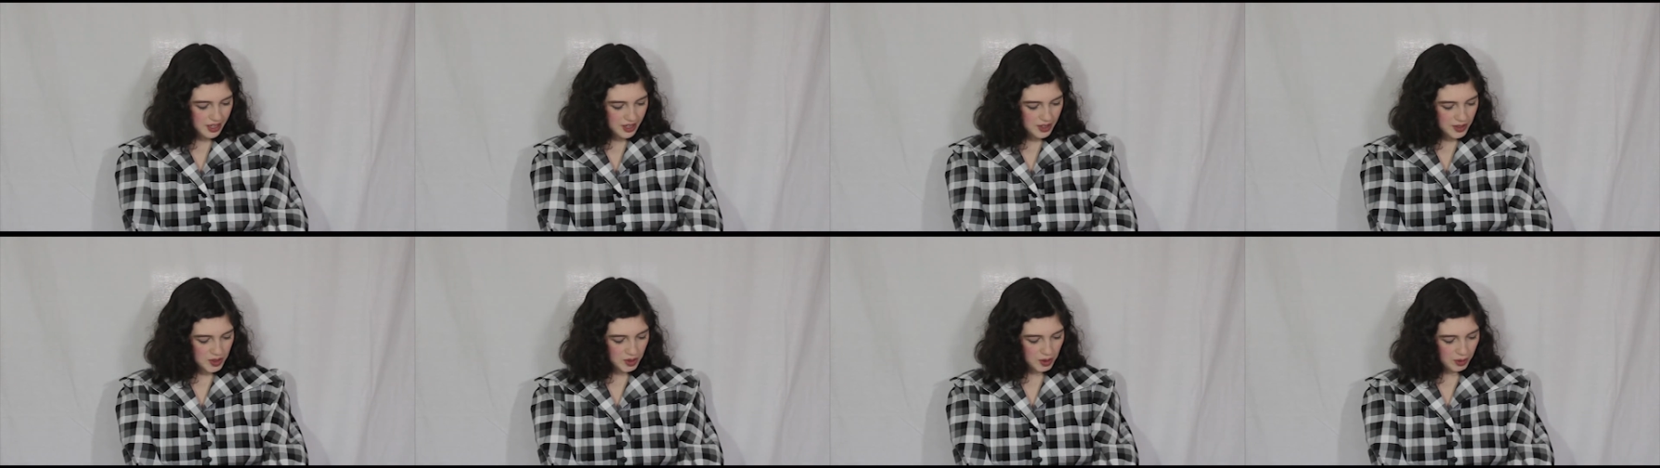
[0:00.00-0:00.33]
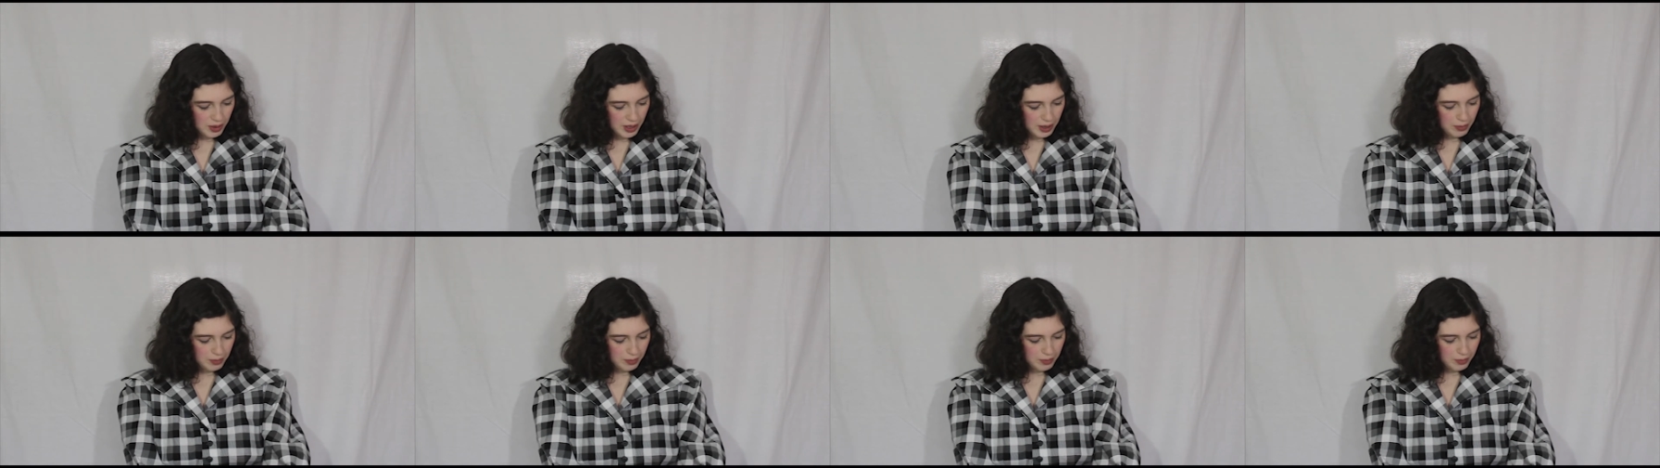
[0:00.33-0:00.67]

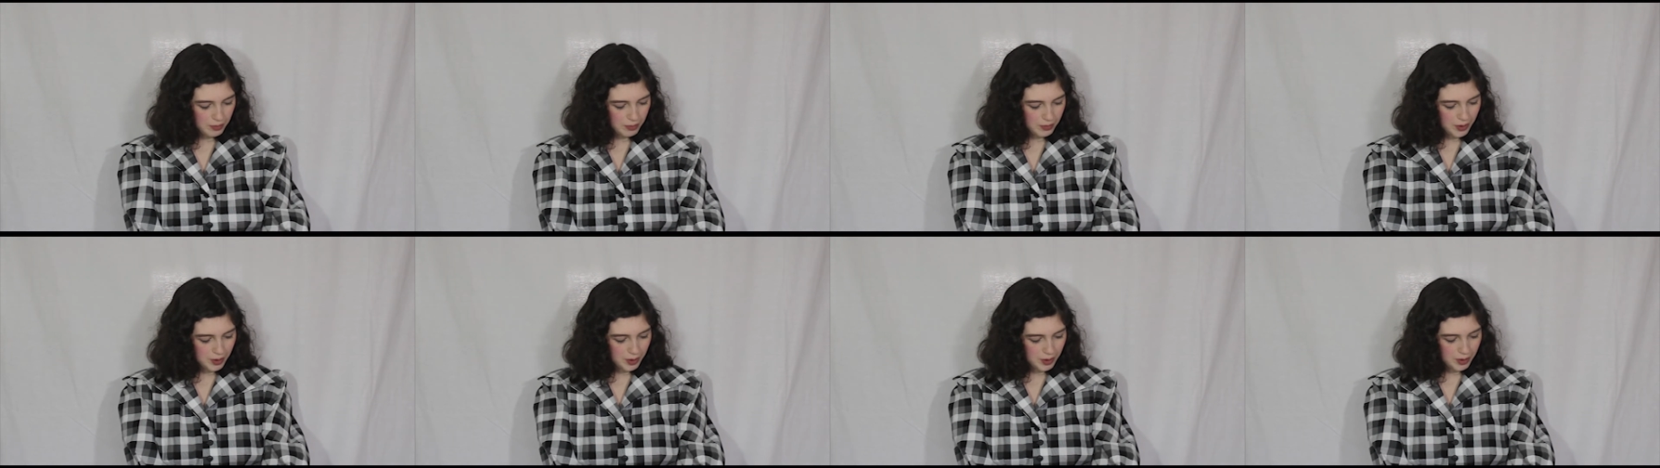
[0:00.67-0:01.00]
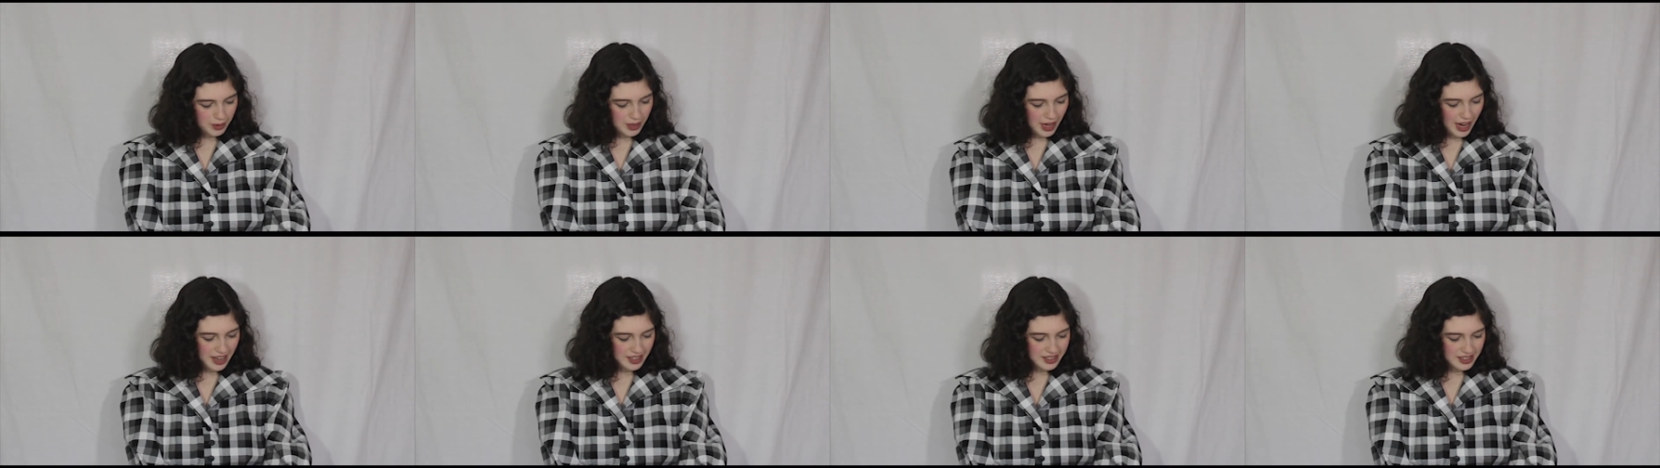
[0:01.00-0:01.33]
so it
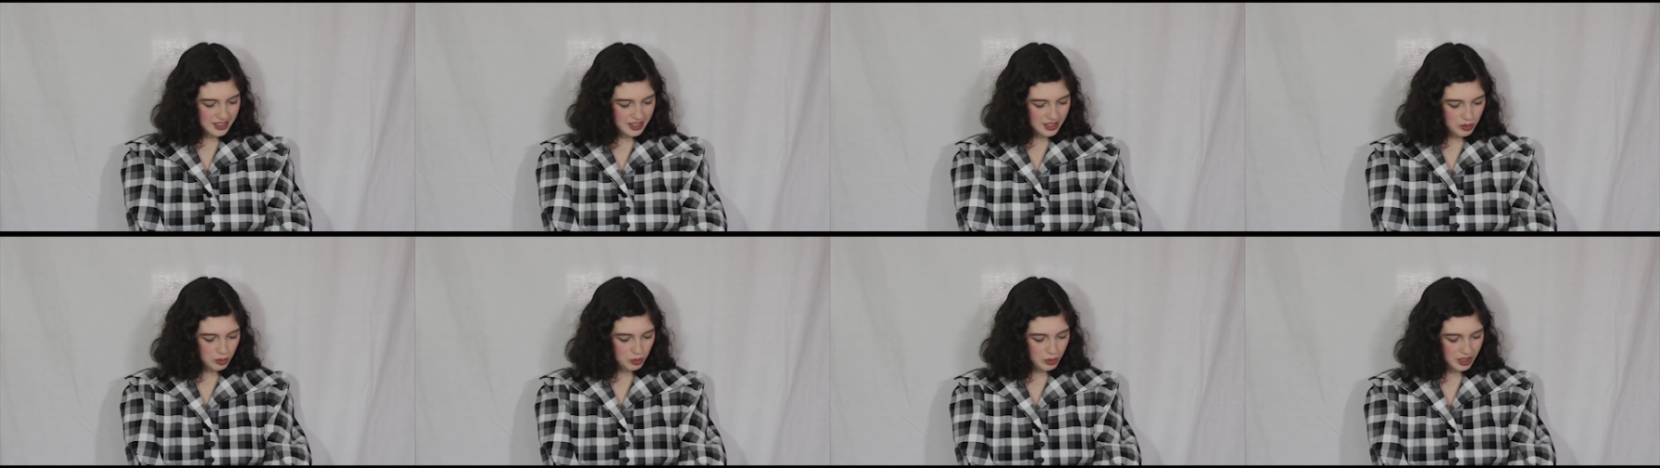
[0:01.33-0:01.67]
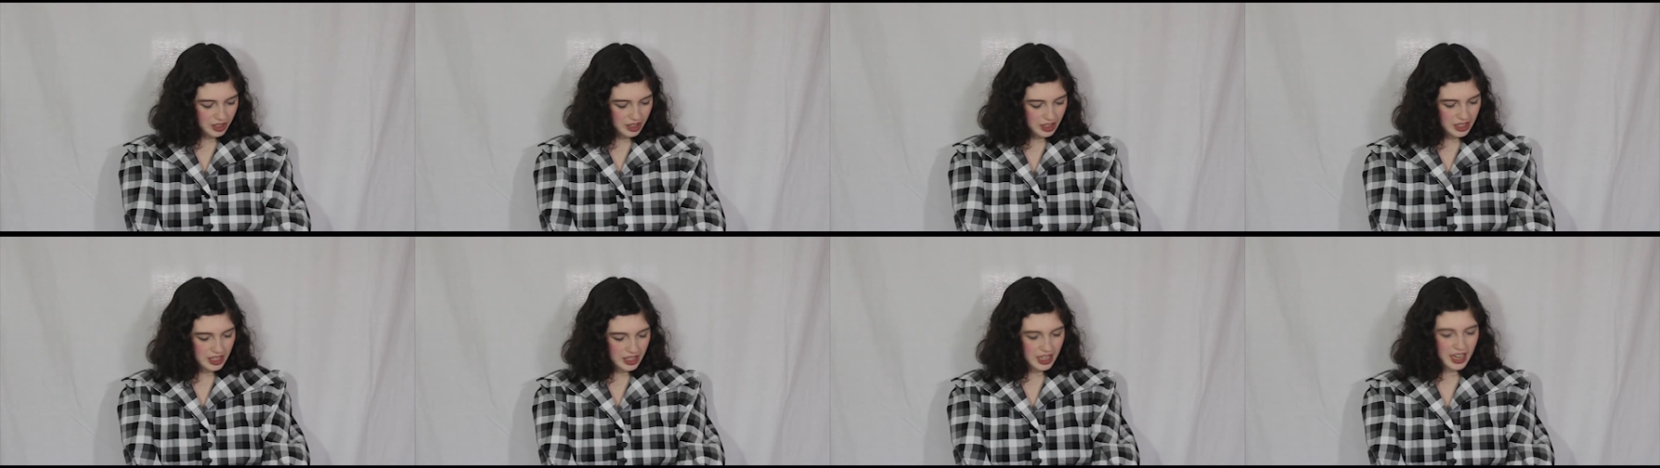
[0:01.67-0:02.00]
has this
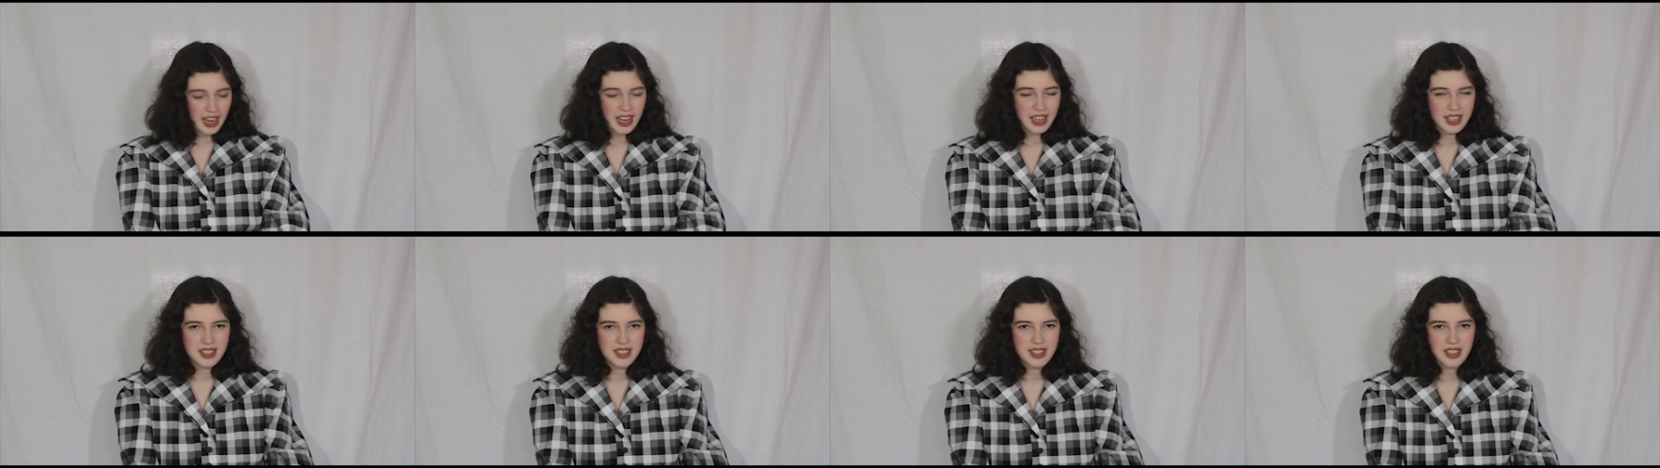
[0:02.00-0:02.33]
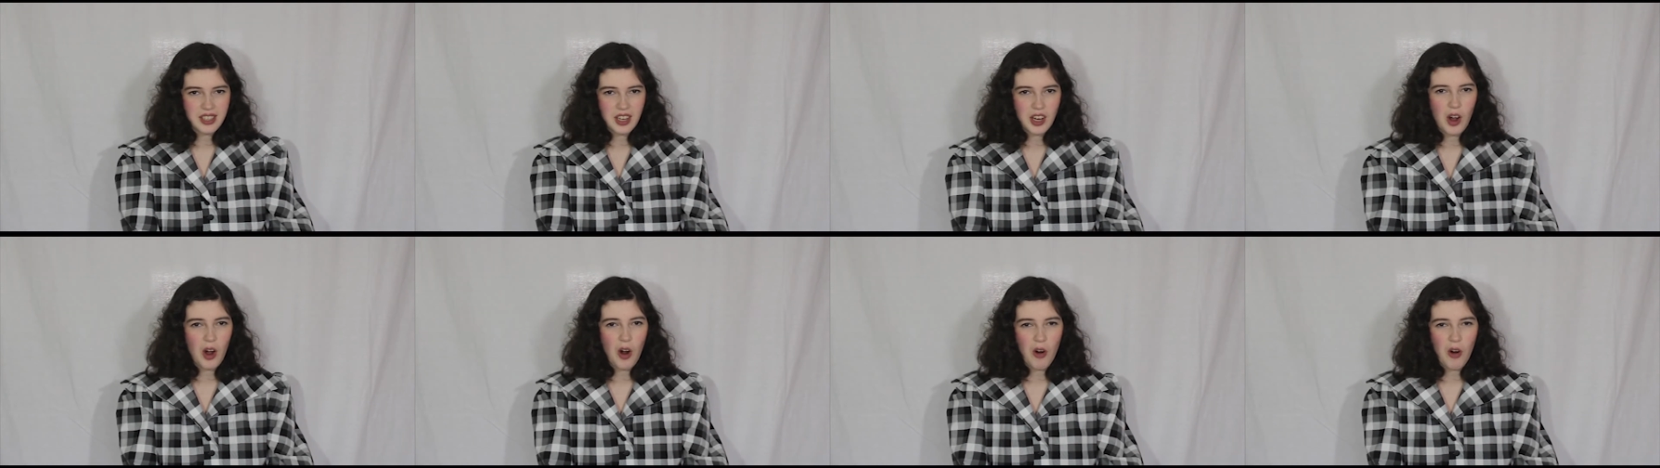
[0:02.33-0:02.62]
really nice